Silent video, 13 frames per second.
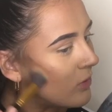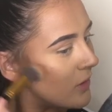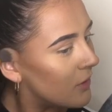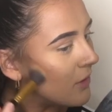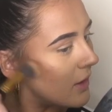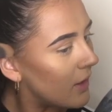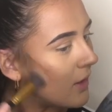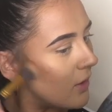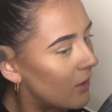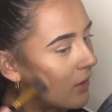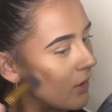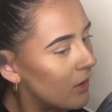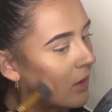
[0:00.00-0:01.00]
near the
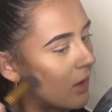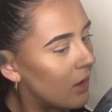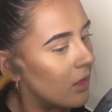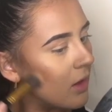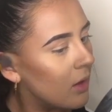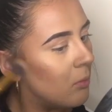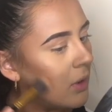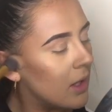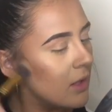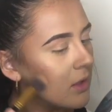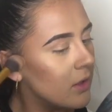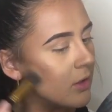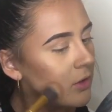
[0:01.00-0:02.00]
ear and then
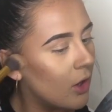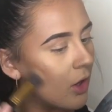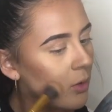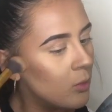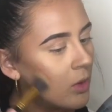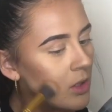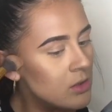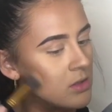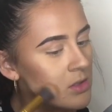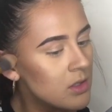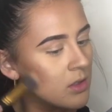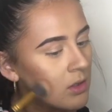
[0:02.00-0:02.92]
blending it downwards.